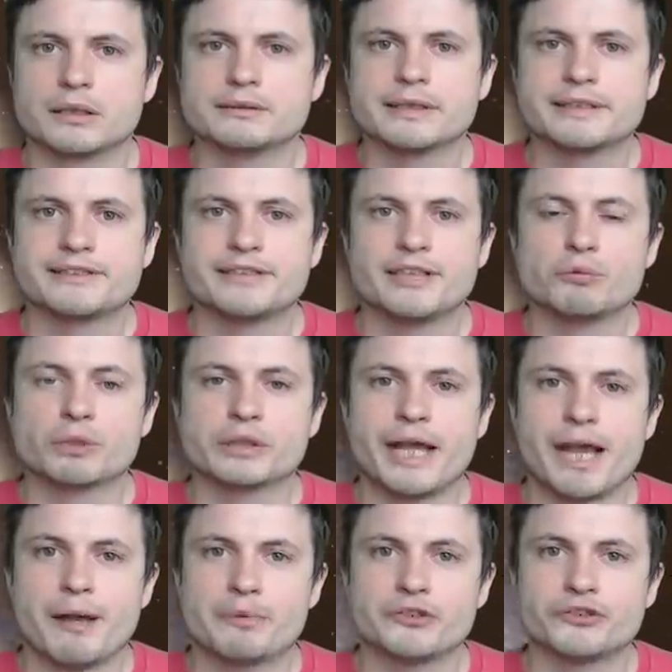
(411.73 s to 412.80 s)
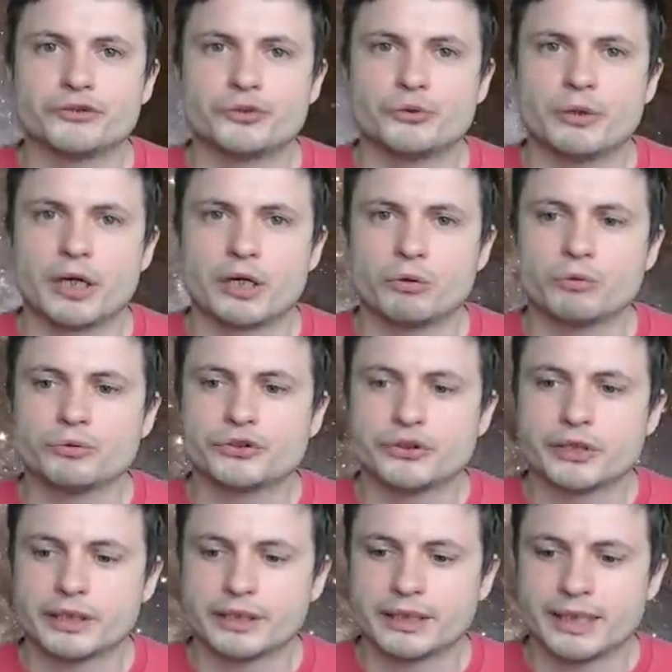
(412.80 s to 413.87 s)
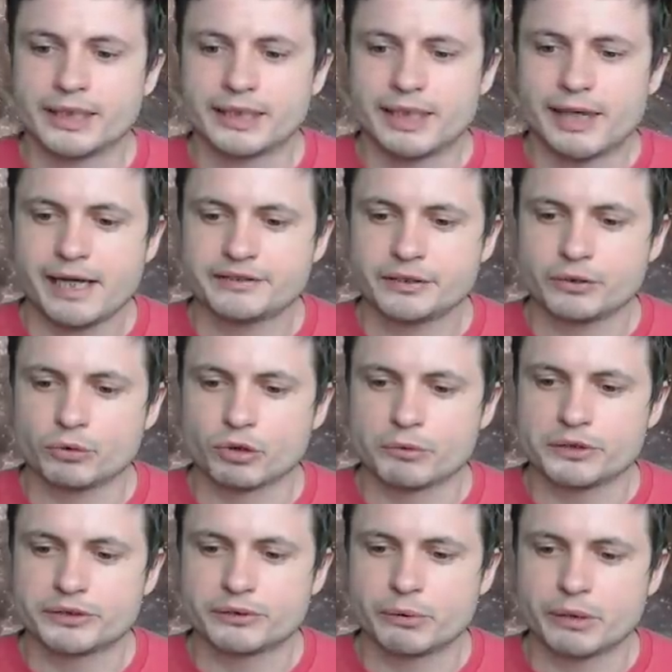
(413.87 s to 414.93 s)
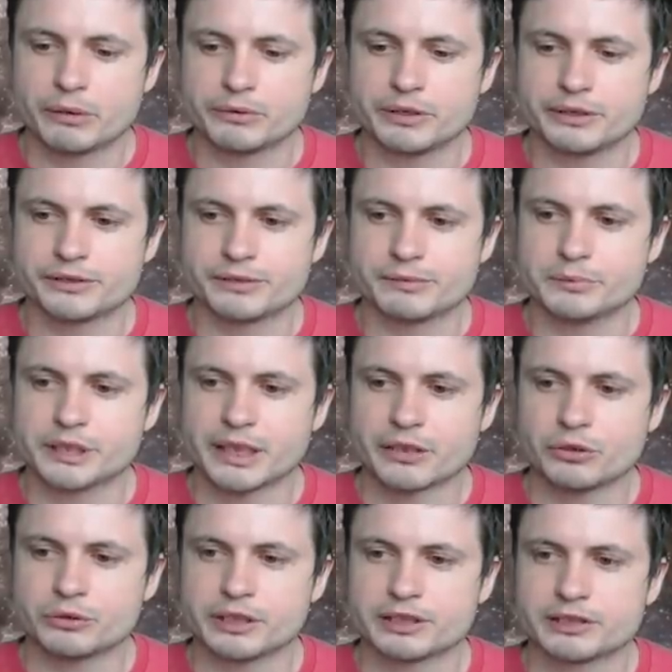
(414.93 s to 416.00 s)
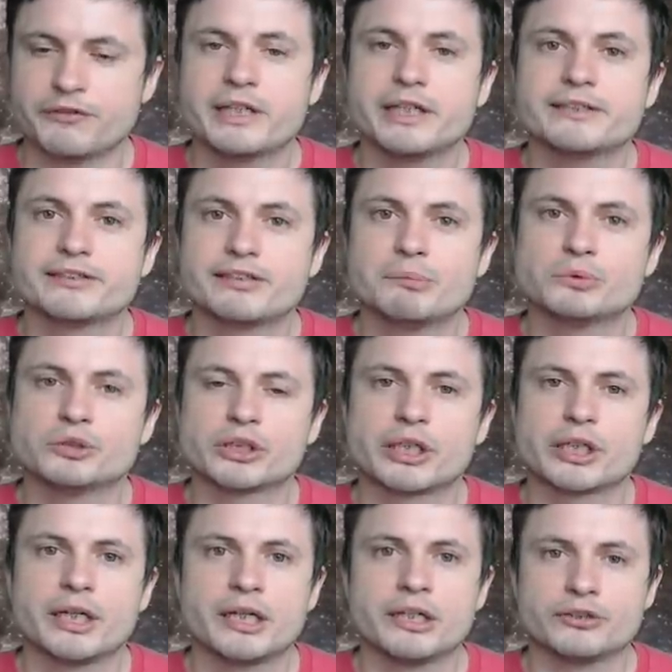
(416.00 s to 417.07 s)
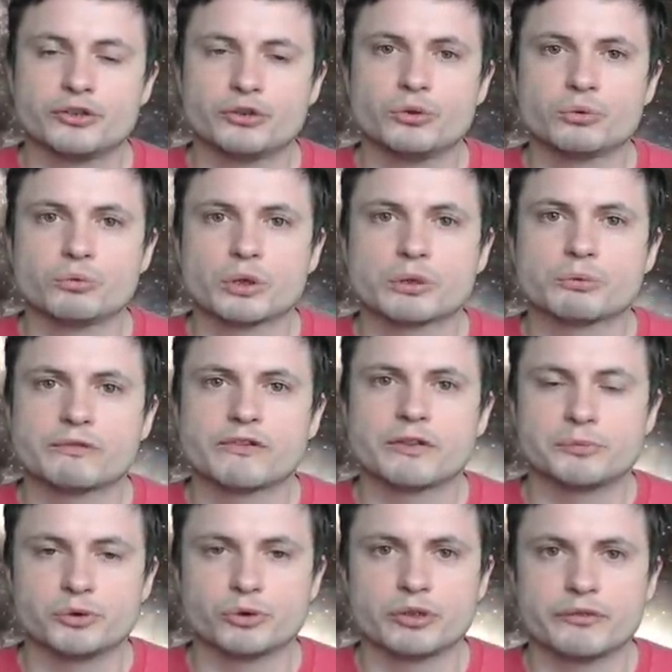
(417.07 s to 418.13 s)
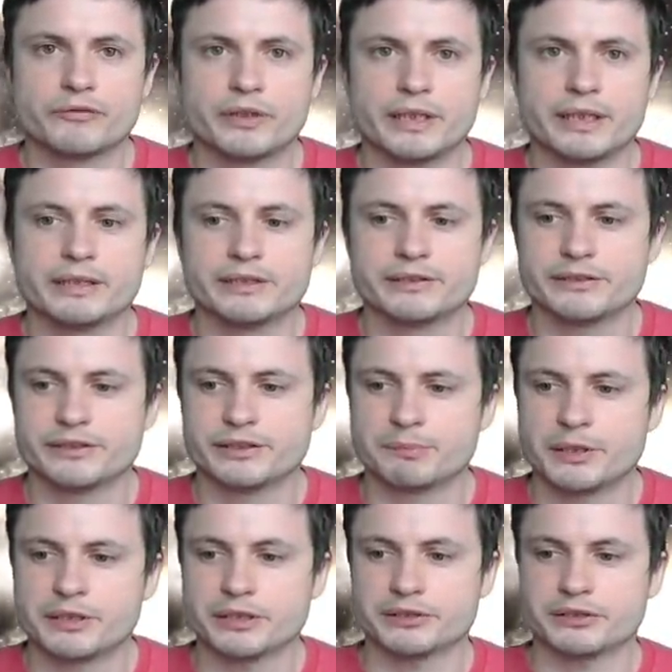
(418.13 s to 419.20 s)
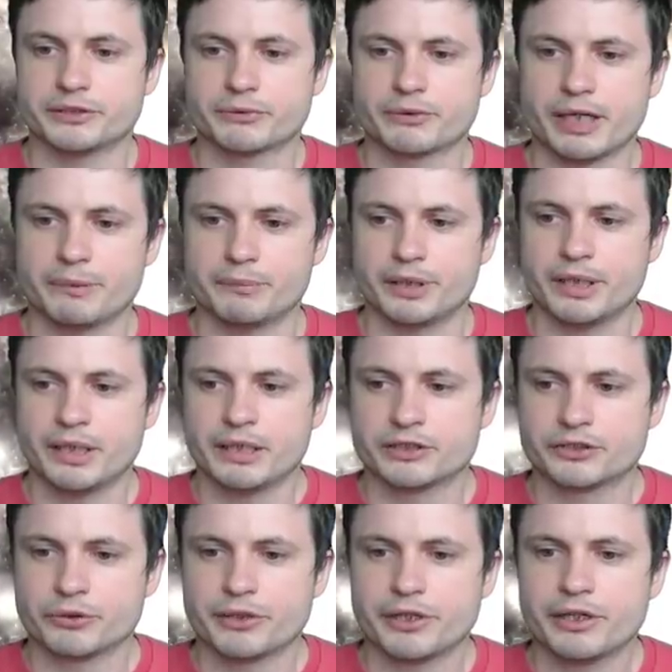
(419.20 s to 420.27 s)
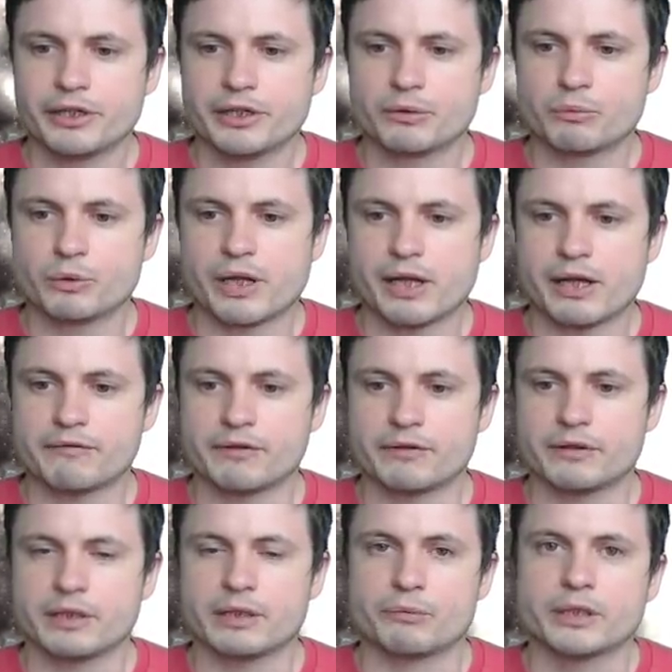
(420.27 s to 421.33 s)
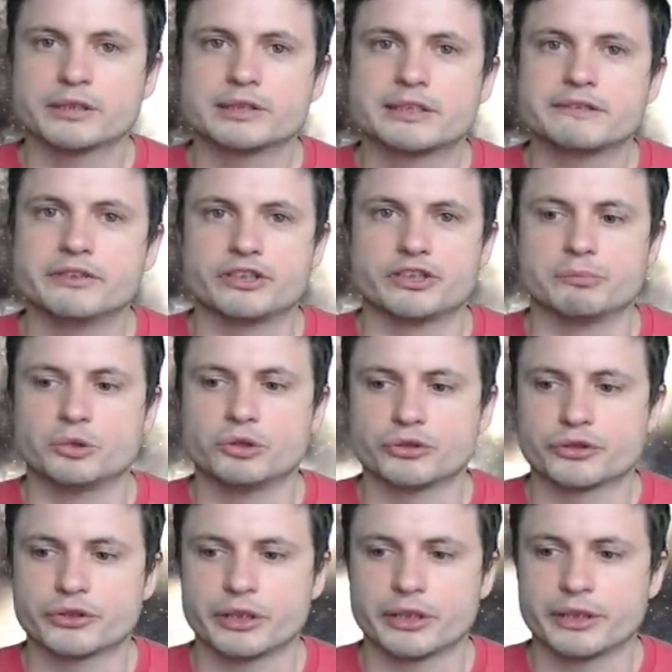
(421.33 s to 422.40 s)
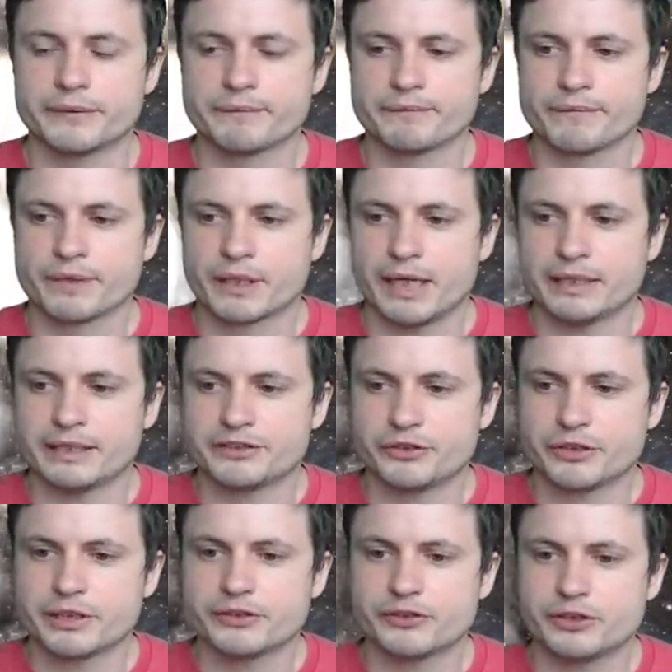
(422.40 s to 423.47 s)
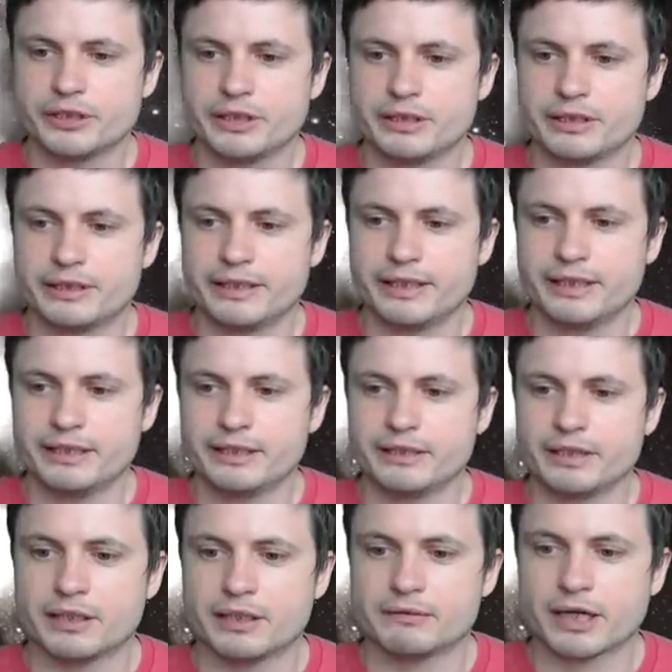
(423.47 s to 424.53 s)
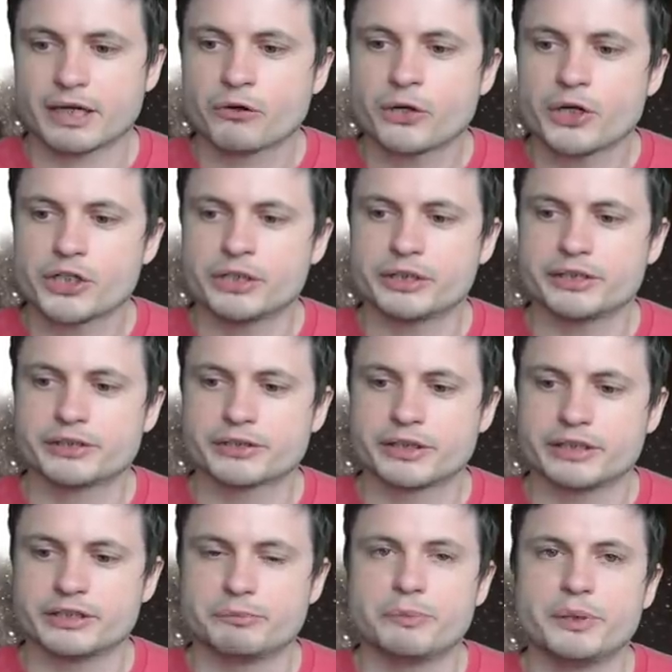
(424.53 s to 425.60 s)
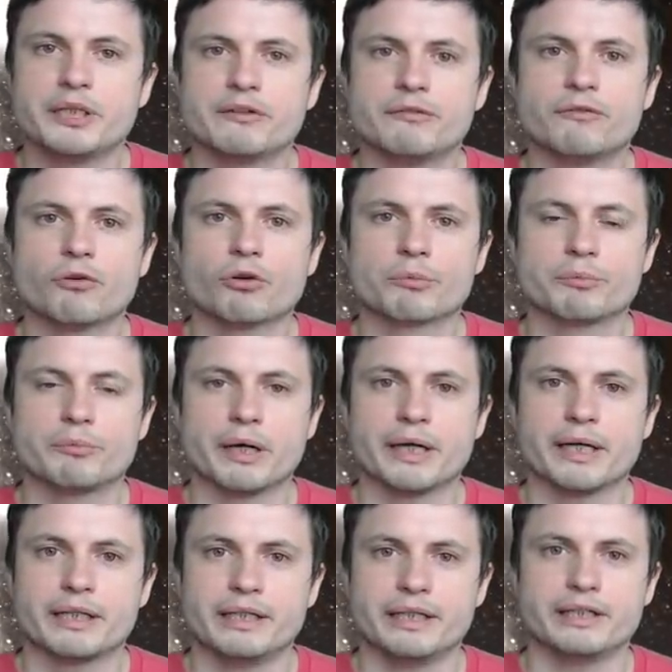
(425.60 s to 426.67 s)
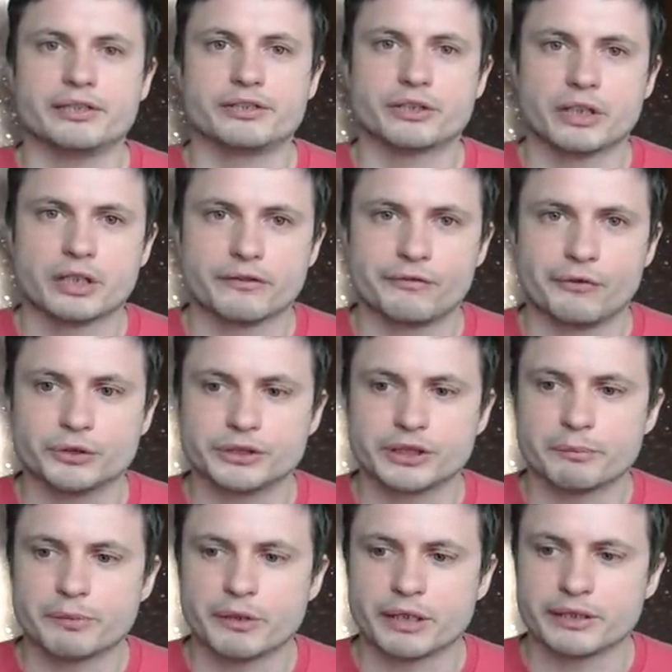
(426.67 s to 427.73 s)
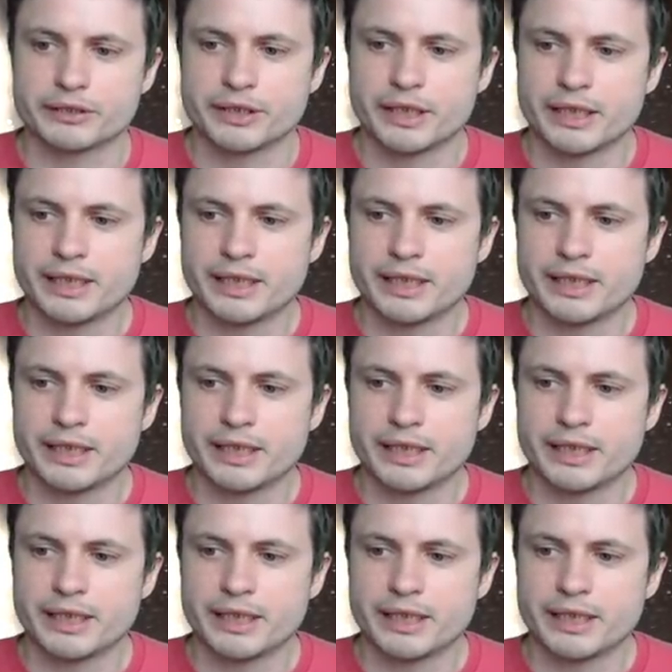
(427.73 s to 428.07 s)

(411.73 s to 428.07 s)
let's see what happens to our own sun as it orbits around this black hole that's very similar to what we've observed in the system I just described. So here we have a relatively small star, and as you can see, the accretion disk is being formed by the star falling apart.